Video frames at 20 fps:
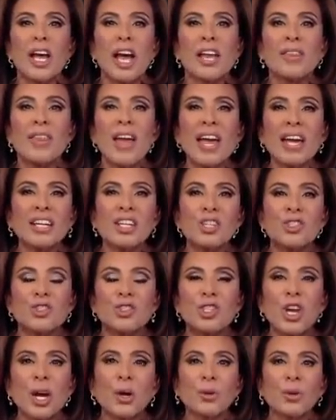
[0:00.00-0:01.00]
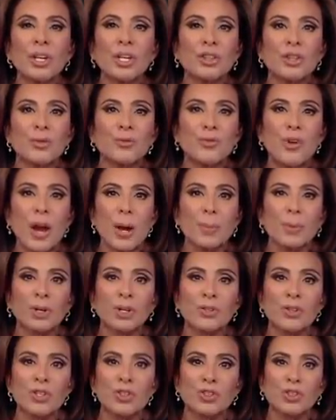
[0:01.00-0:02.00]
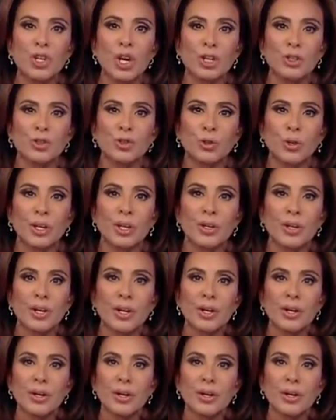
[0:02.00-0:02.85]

and that is tearing at the fabric of this country.